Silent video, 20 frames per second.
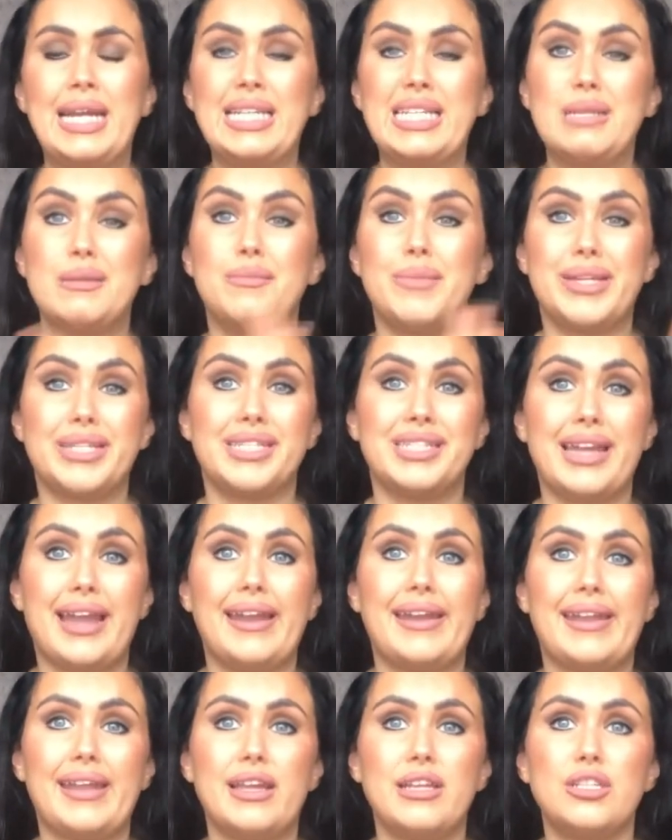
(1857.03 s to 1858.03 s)
It's an amazing
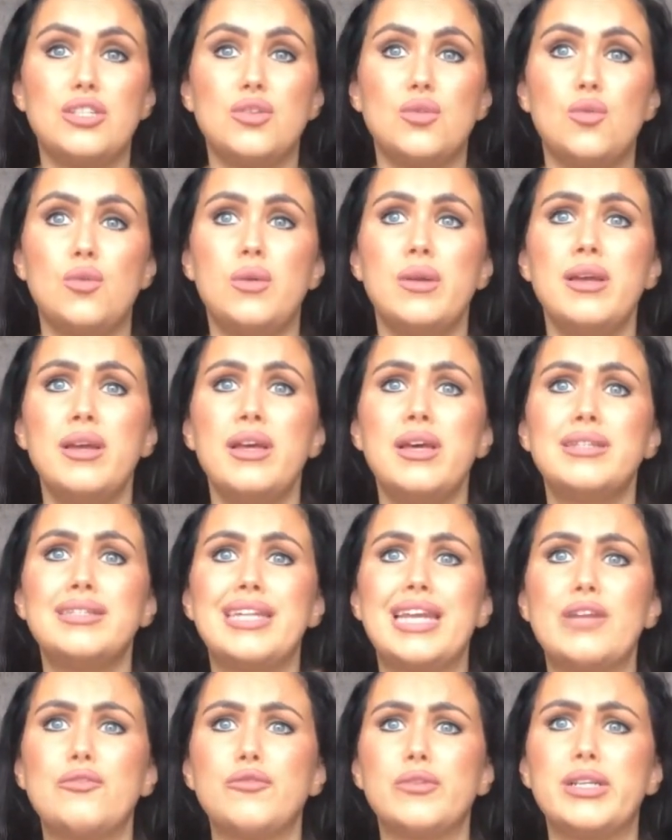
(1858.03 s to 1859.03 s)
idea. So
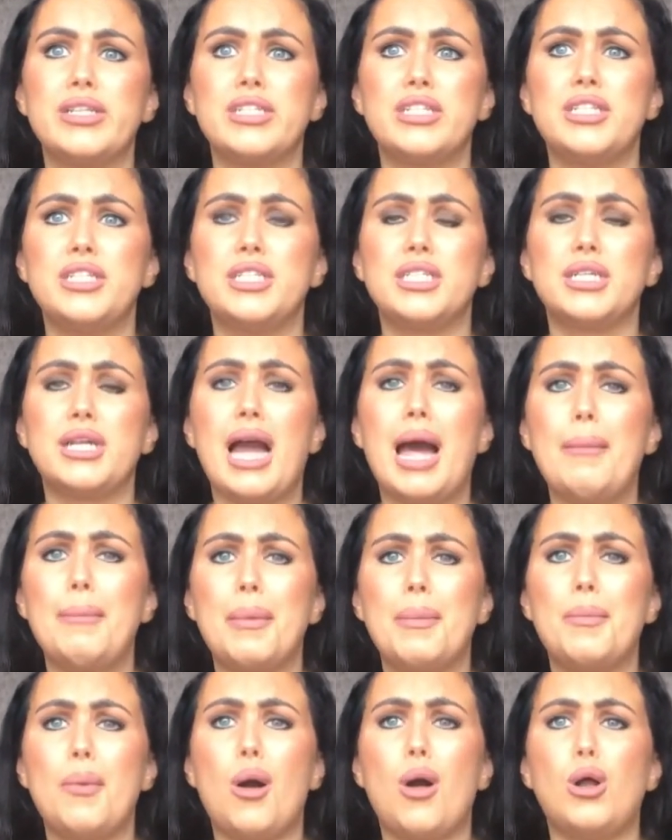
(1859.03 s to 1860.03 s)
say, for instance, you can't
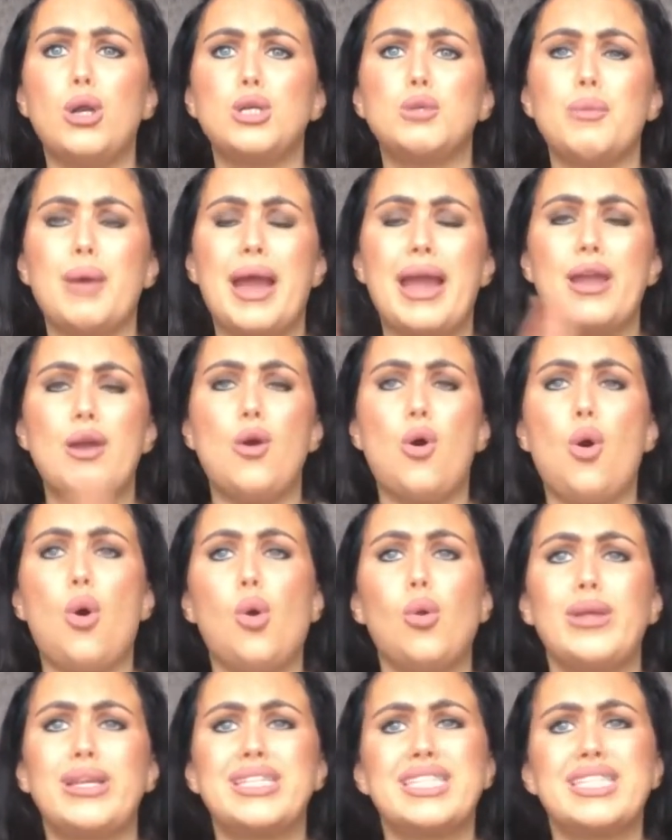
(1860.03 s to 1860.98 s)
be bothered to buy all the